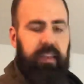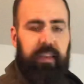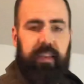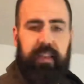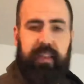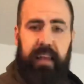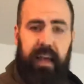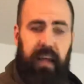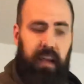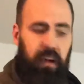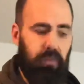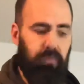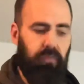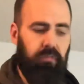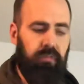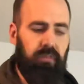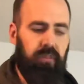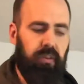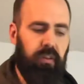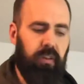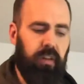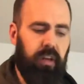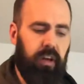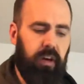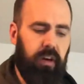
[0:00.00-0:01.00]
down
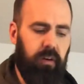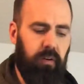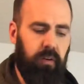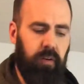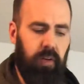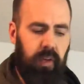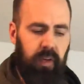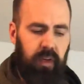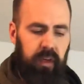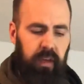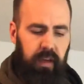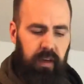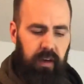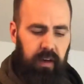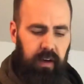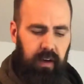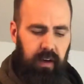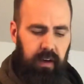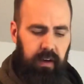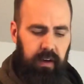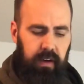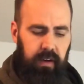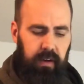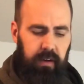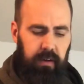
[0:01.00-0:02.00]
so low.
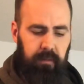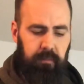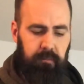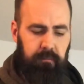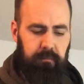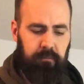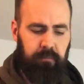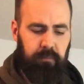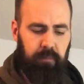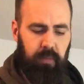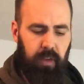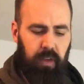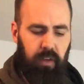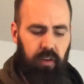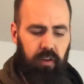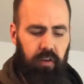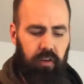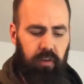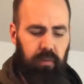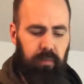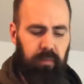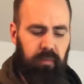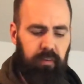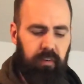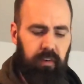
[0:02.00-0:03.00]
You can
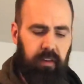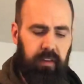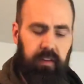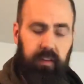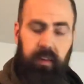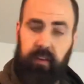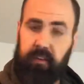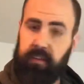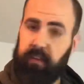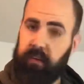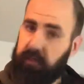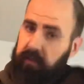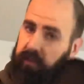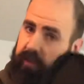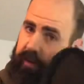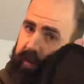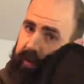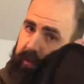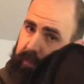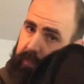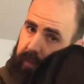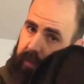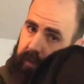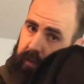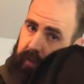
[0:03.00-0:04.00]
almost call it a
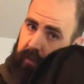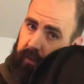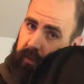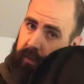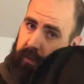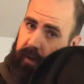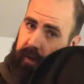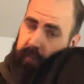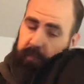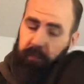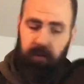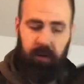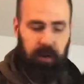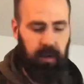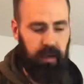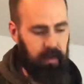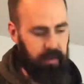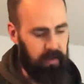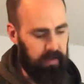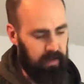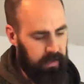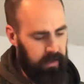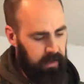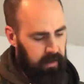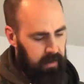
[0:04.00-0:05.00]
teardrop. Like, look, I'm crying.
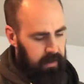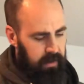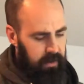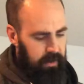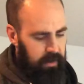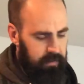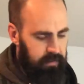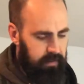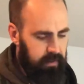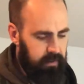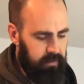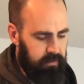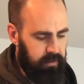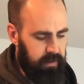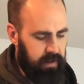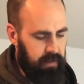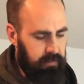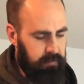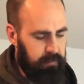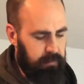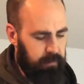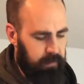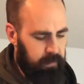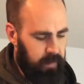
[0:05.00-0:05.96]
A teardrop.